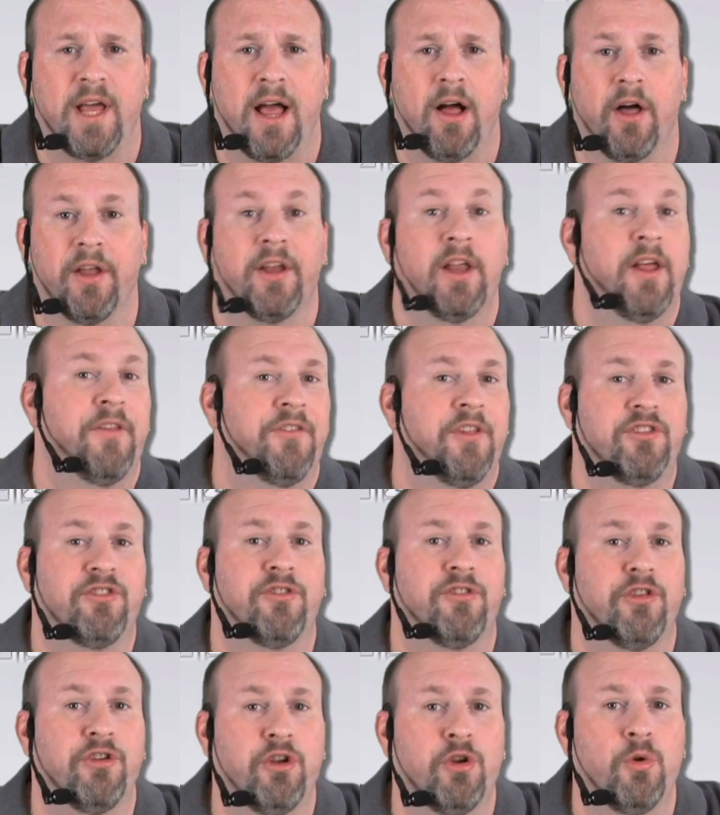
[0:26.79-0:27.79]
Talent. This
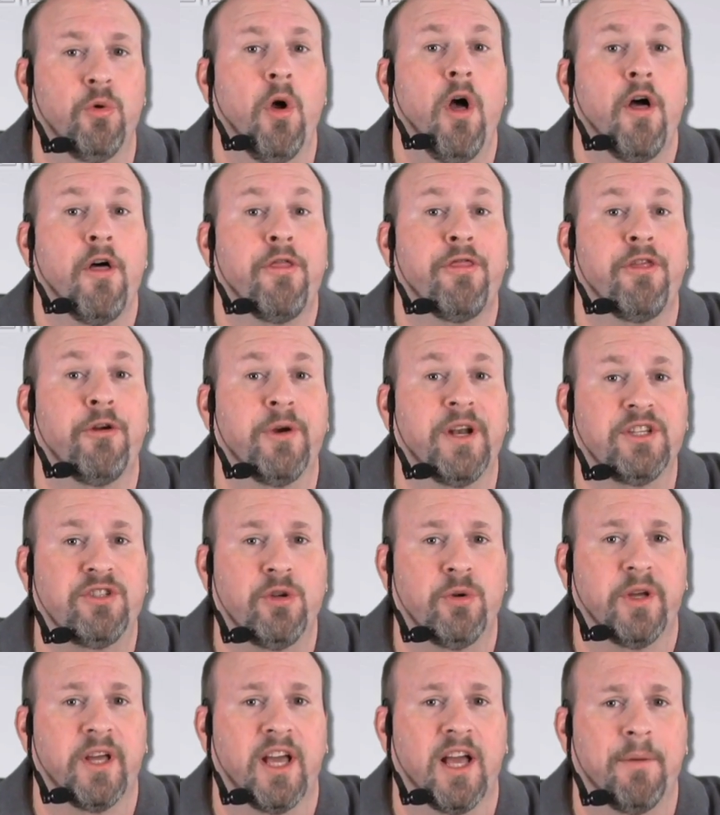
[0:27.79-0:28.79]
is the new
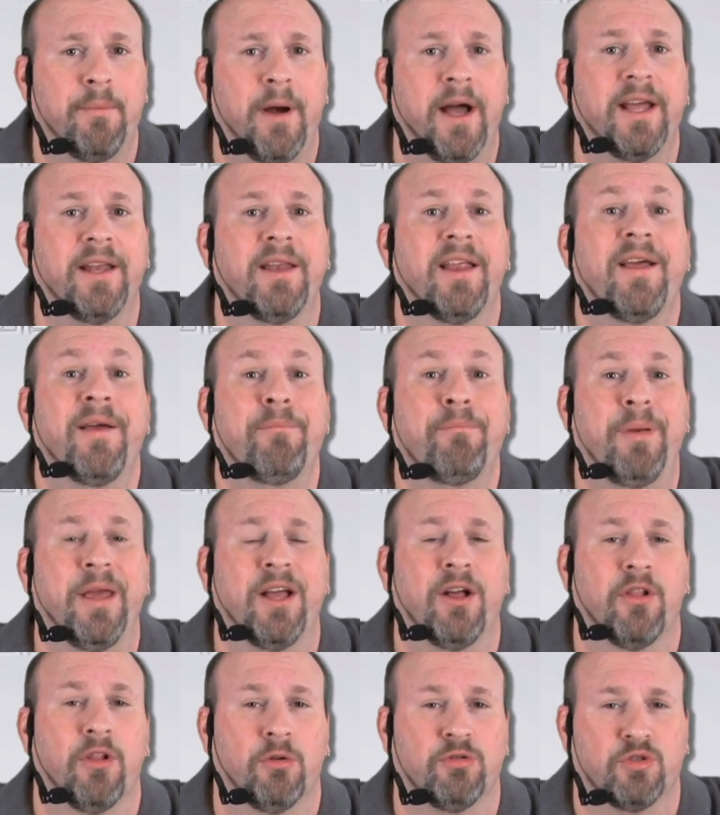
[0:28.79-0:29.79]
32 gigabyte
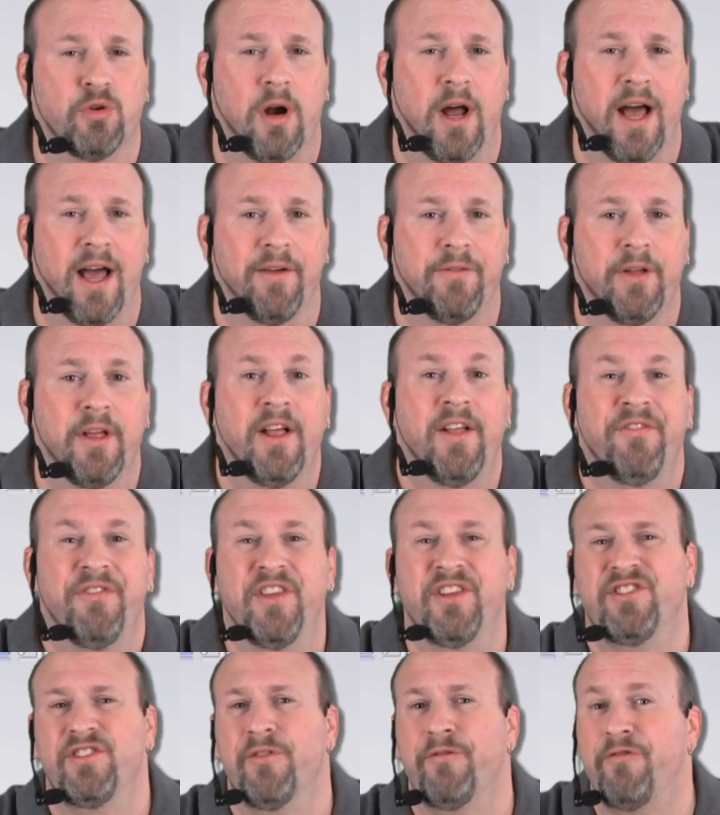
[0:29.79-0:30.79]
Pico drive.
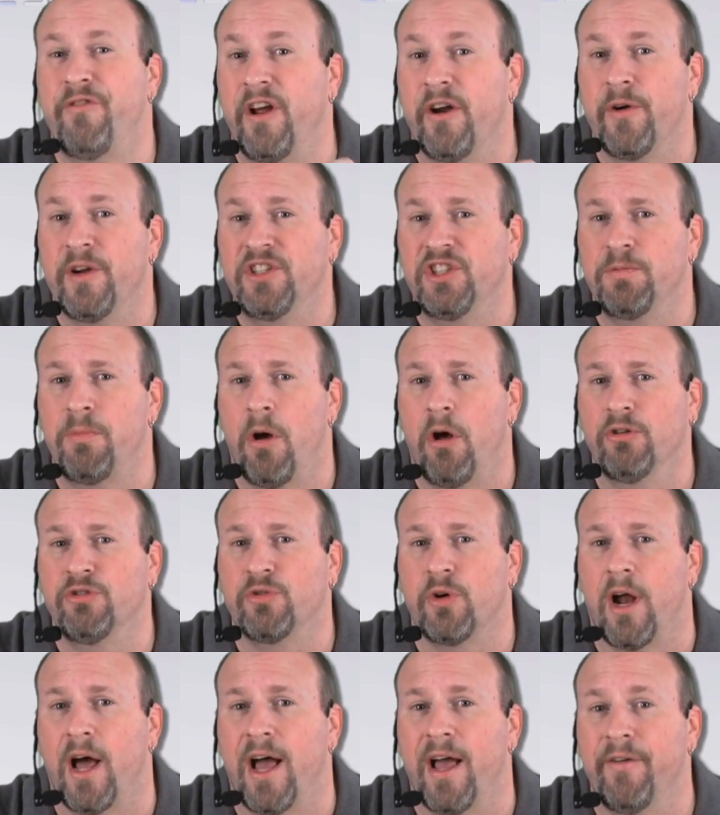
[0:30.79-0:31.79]
This is a very small
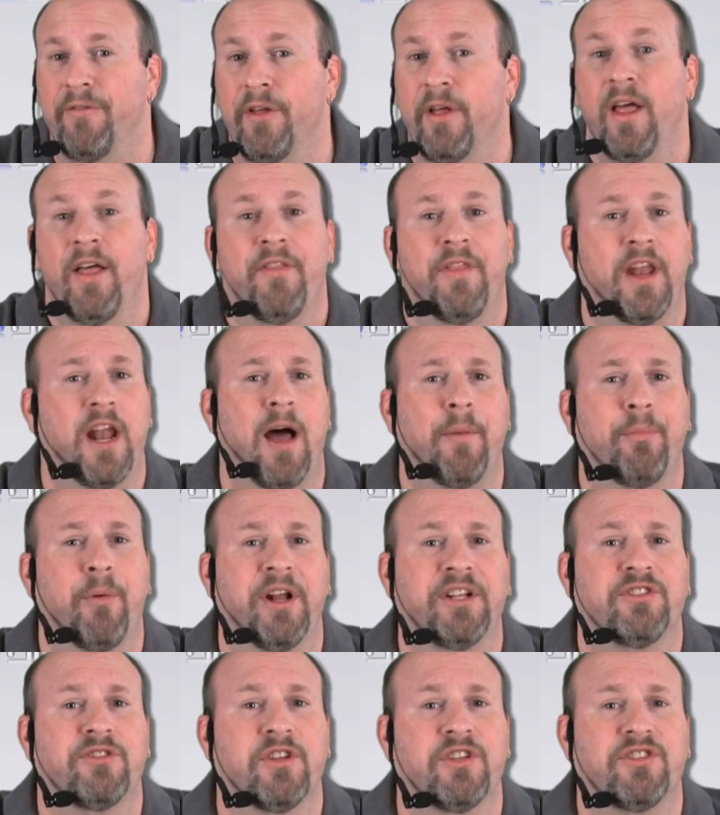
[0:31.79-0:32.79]
drive that
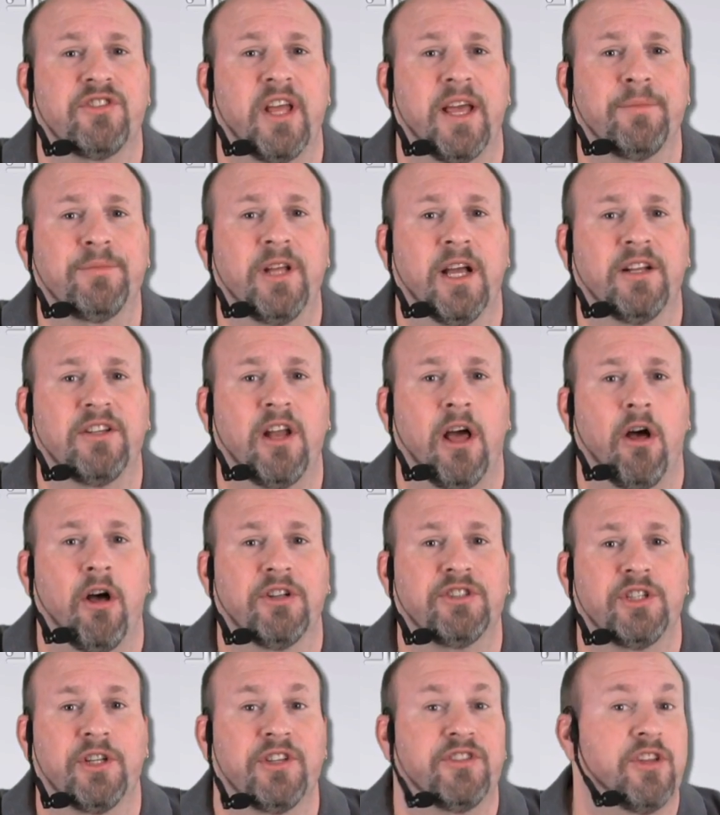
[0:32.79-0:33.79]
operates in the same
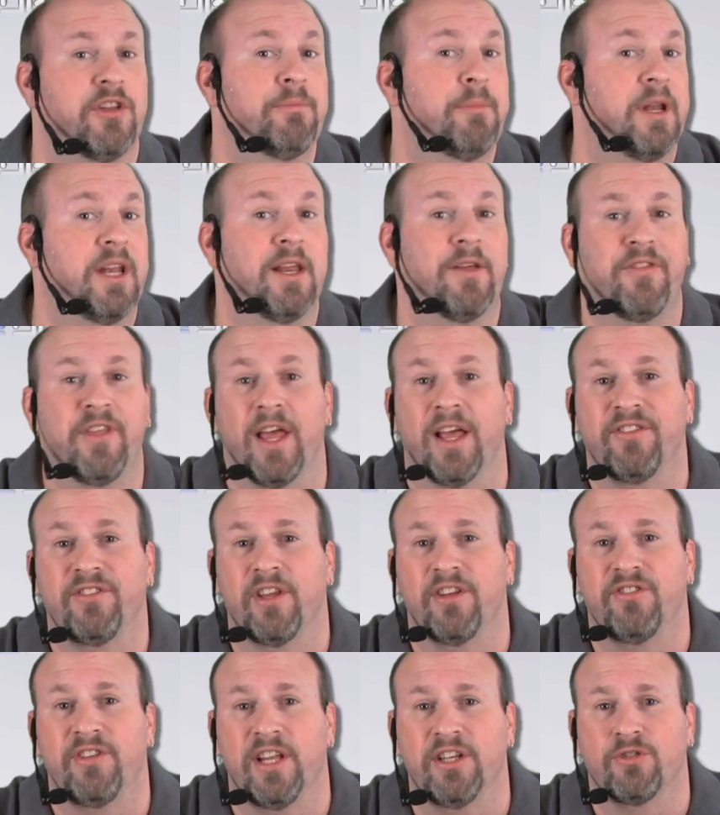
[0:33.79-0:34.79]
technology that's in many of the
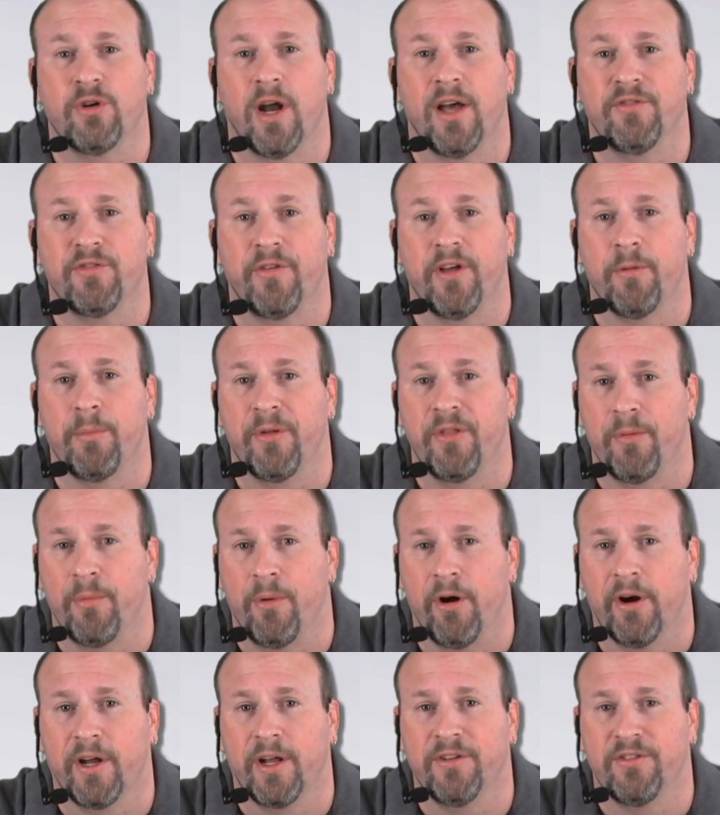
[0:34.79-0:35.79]
SSD drives available in the
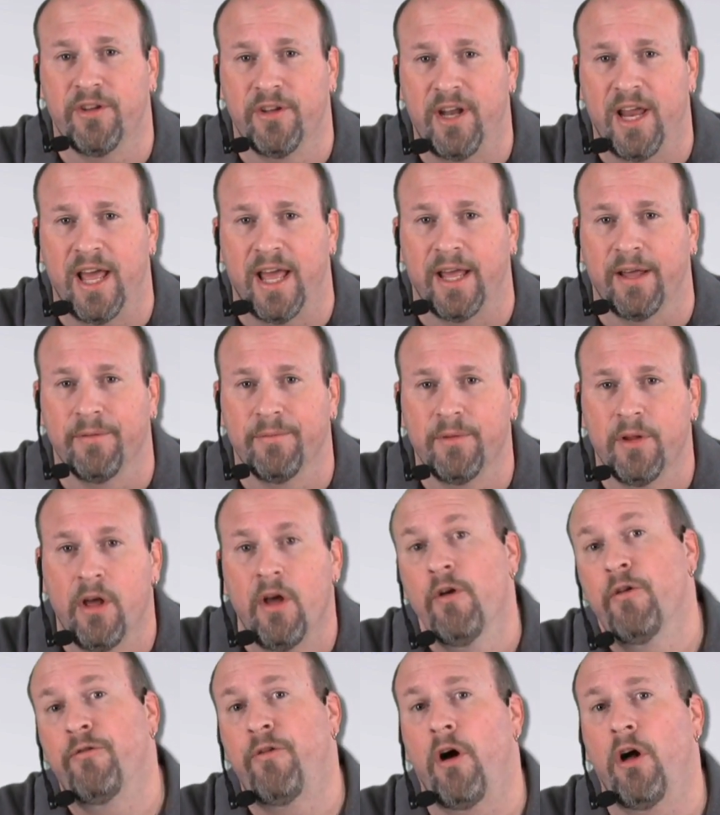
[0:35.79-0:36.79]
market today.
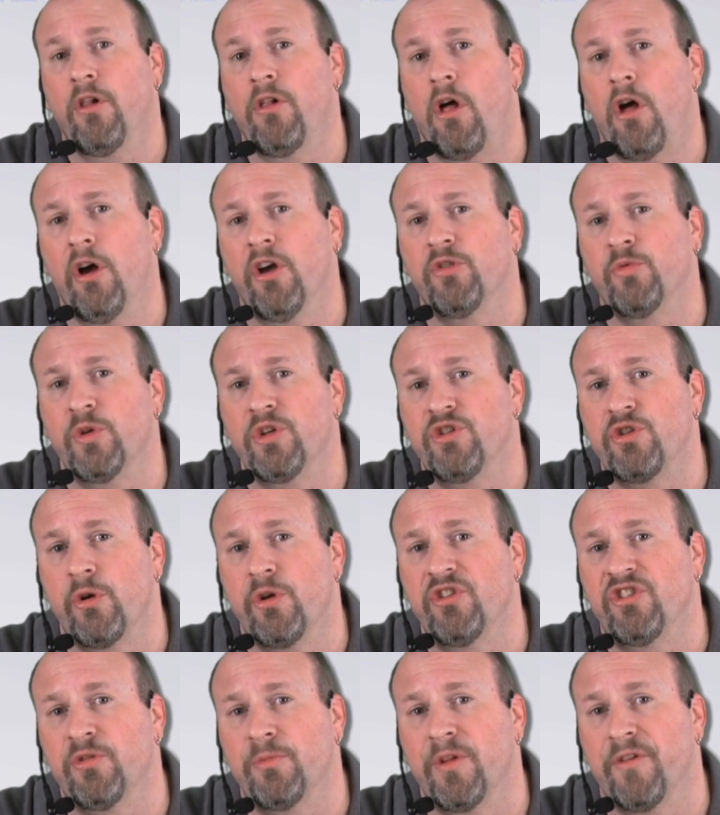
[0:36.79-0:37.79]
Follow along as we show
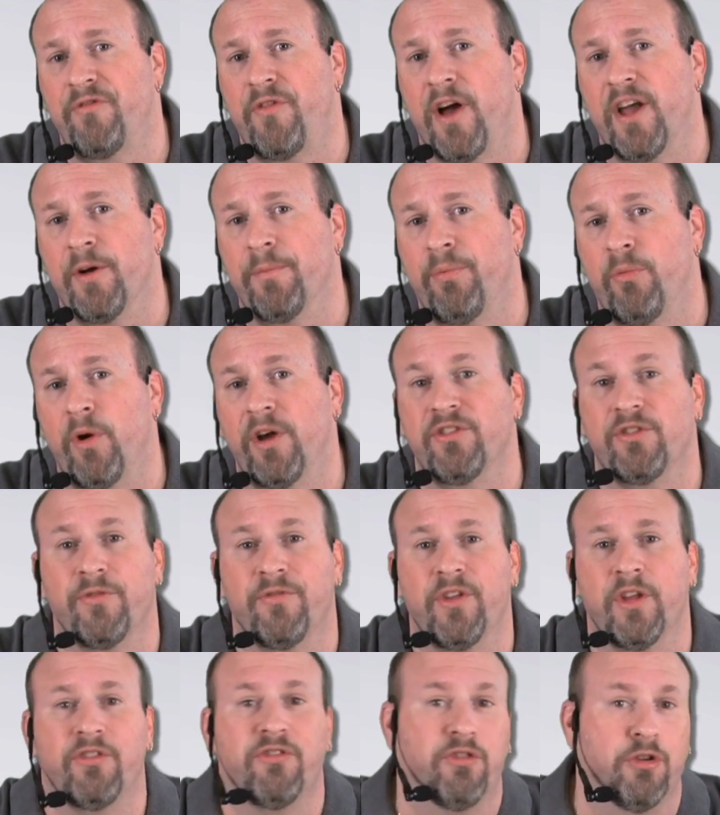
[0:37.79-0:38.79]
you some of the finer points
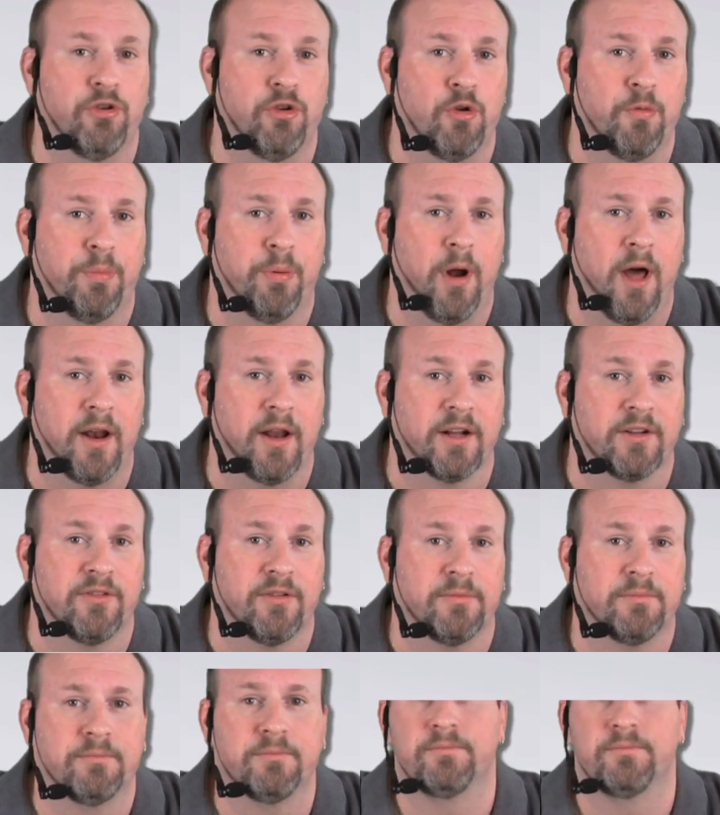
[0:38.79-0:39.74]
of this new product.